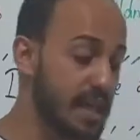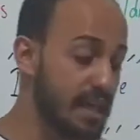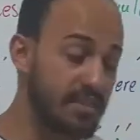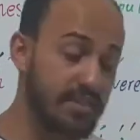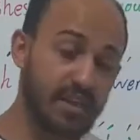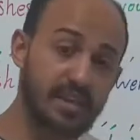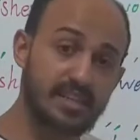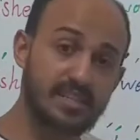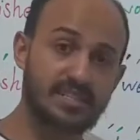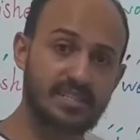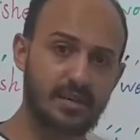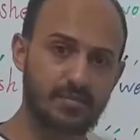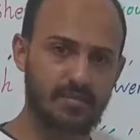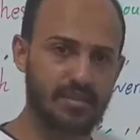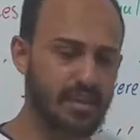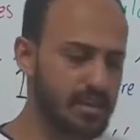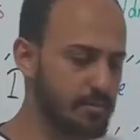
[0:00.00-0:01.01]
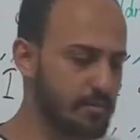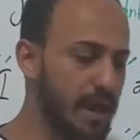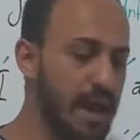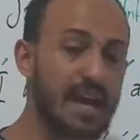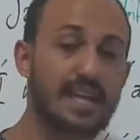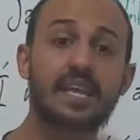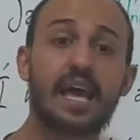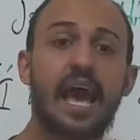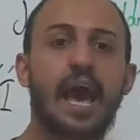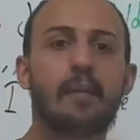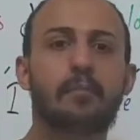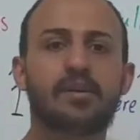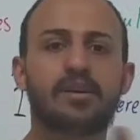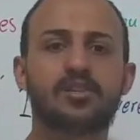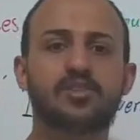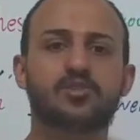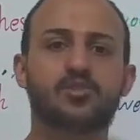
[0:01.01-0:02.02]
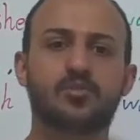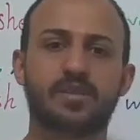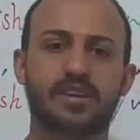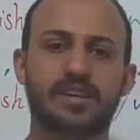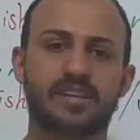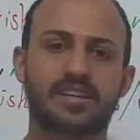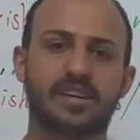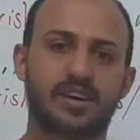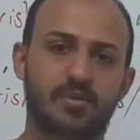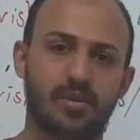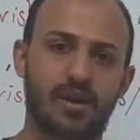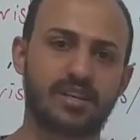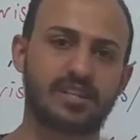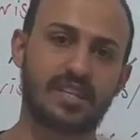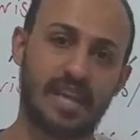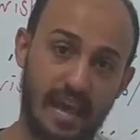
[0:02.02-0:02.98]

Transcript: Then something bad happens to me, all right?